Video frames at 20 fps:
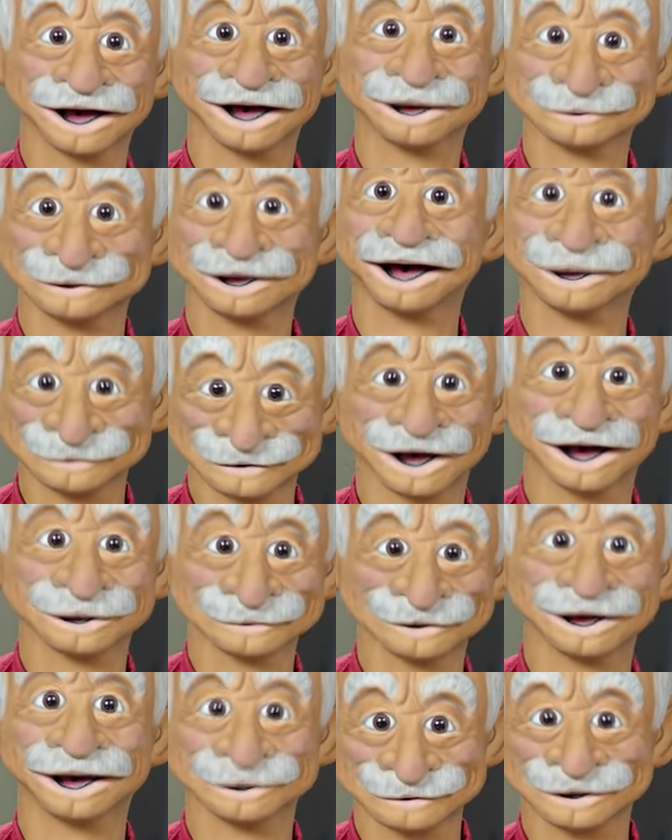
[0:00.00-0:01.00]
He wants to
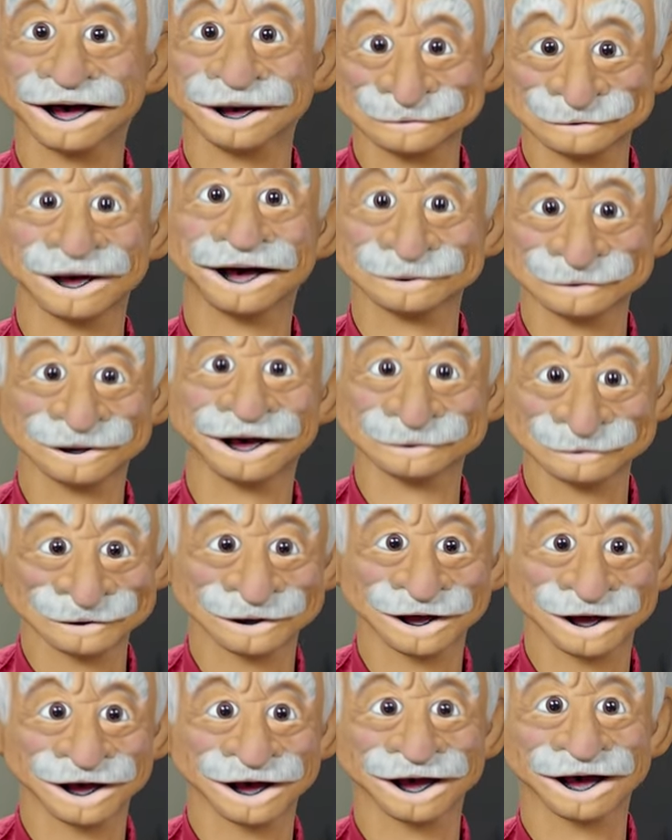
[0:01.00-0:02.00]
protect his
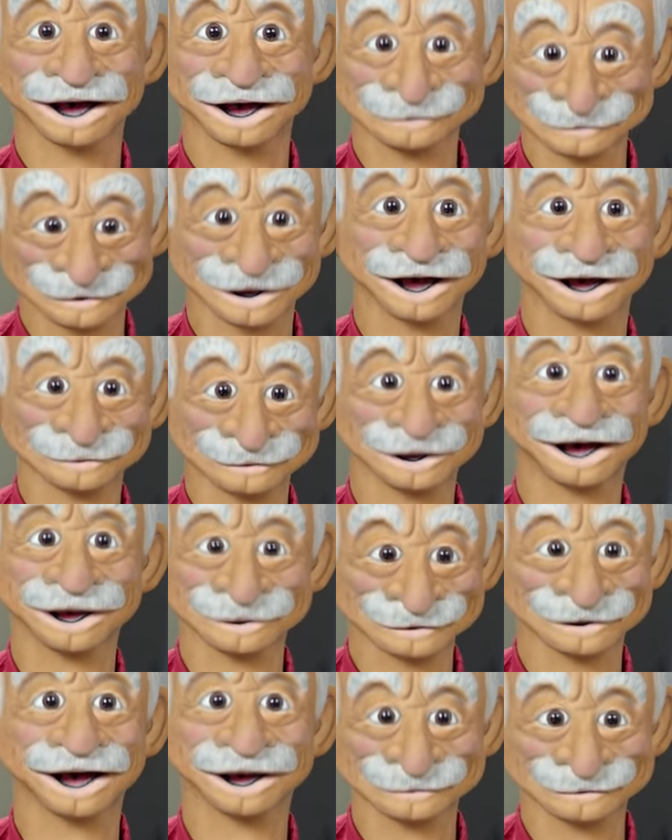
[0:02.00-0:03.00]
children, but we
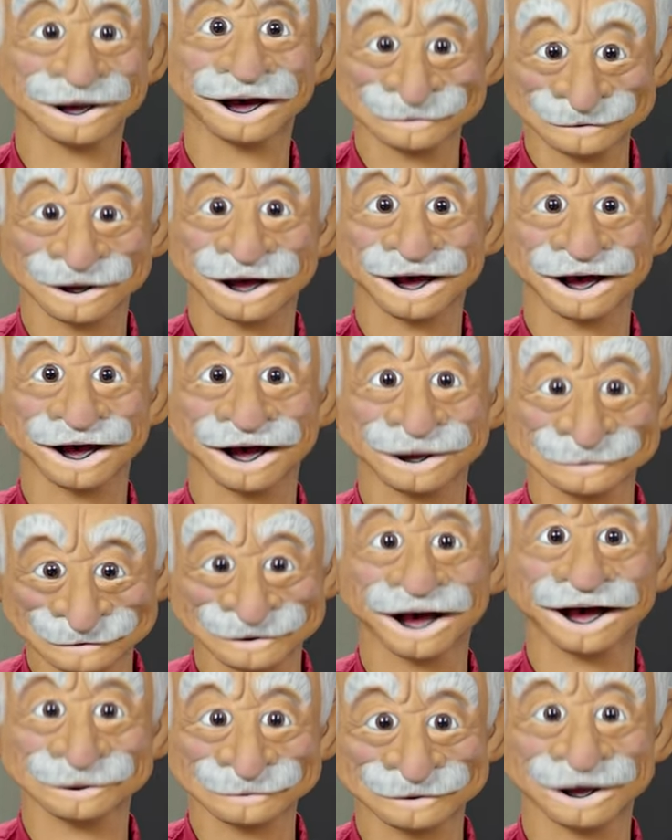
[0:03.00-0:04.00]
don't know yet
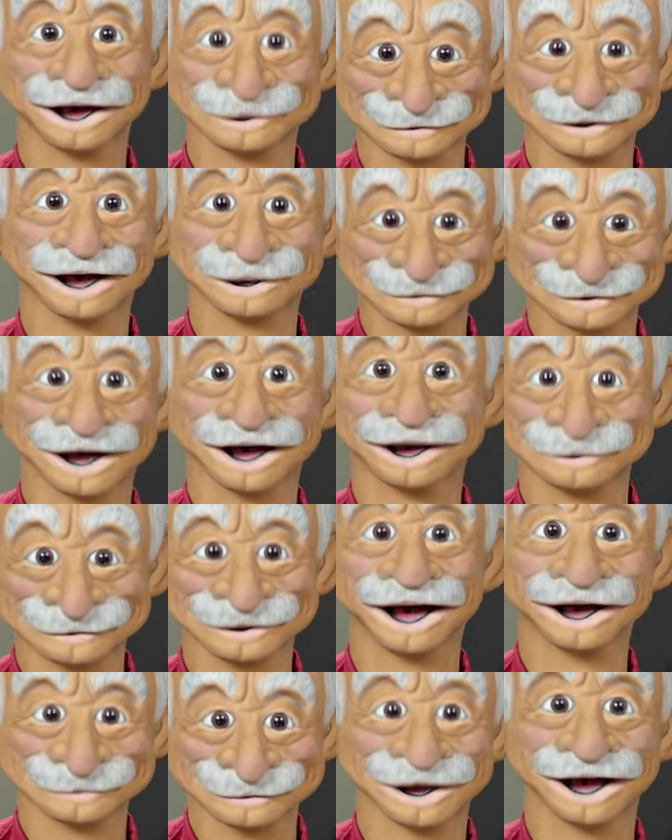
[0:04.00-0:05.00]
what exactly he's
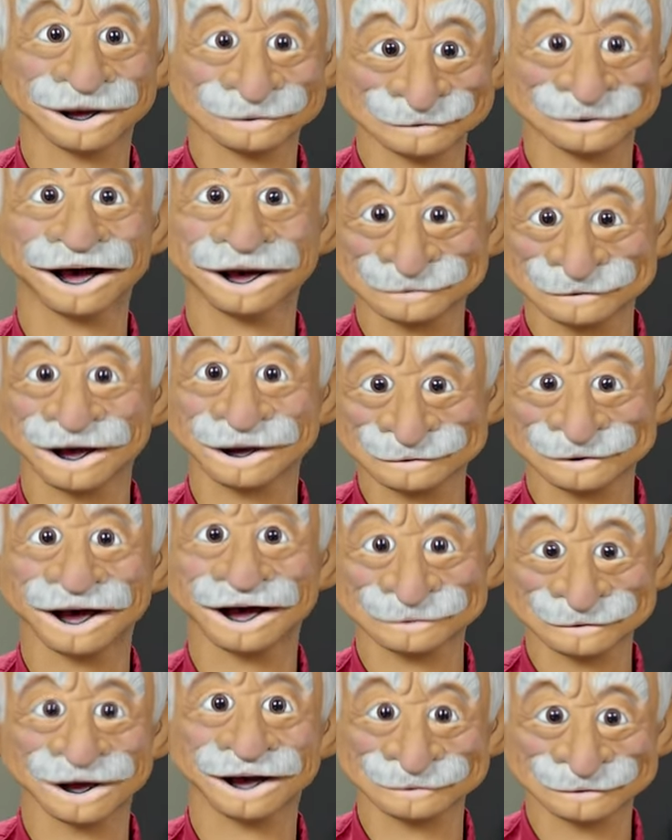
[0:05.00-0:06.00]
protecting his
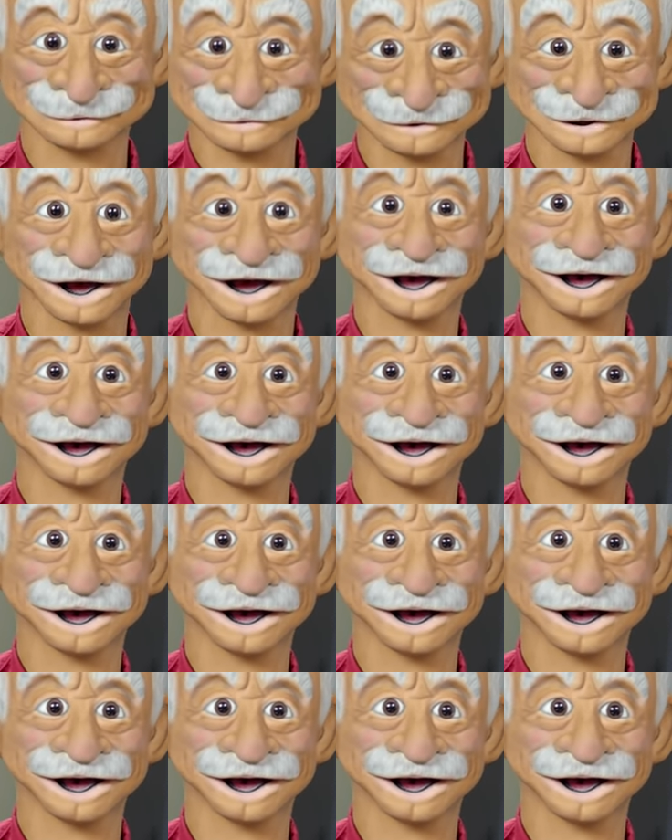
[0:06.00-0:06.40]
children from.